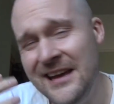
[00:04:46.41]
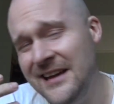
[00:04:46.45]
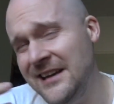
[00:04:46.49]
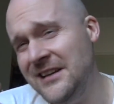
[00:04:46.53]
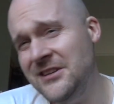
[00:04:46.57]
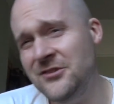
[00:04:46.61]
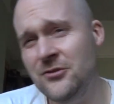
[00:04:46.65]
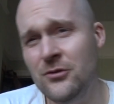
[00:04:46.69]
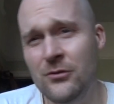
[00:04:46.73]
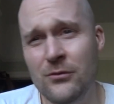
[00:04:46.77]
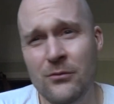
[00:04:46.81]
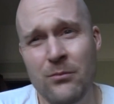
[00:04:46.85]

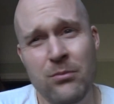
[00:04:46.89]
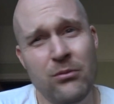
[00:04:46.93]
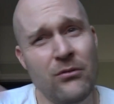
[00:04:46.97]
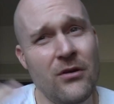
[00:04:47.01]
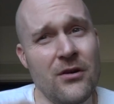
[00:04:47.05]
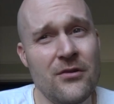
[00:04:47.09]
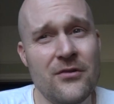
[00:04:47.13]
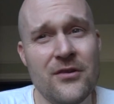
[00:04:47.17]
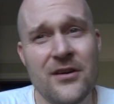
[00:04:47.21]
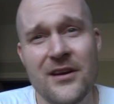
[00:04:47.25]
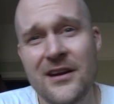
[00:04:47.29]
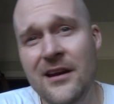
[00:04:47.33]
He's all
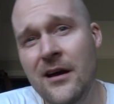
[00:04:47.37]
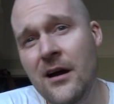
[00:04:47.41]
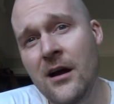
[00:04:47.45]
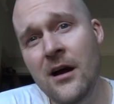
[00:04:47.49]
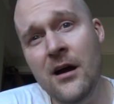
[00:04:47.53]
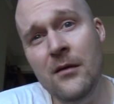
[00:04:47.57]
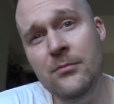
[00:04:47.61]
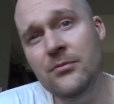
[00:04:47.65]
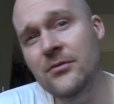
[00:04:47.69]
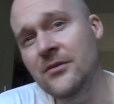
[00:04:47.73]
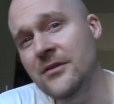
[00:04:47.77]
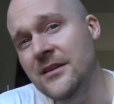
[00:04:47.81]
broken
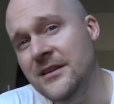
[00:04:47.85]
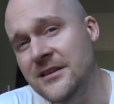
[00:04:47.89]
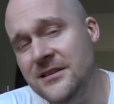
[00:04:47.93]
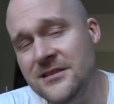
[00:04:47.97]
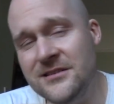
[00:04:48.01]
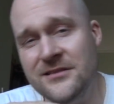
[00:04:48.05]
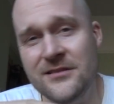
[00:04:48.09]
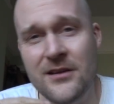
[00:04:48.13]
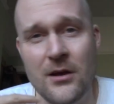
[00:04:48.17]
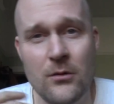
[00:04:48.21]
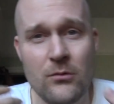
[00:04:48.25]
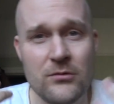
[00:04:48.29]
up and he
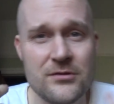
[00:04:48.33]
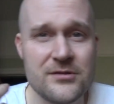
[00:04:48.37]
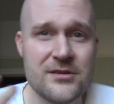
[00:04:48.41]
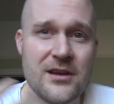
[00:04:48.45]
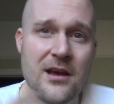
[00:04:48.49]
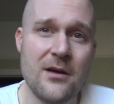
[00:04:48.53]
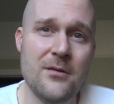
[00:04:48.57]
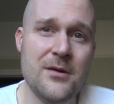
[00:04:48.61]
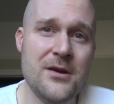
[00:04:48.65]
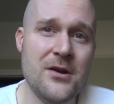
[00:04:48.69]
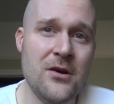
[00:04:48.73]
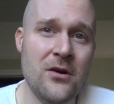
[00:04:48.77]
doesn't know what's
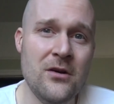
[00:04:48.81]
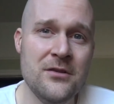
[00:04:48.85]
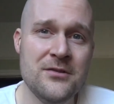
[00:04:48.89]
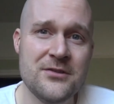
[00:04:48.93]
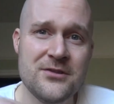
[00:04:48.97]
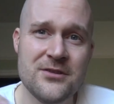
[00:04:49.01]
going on.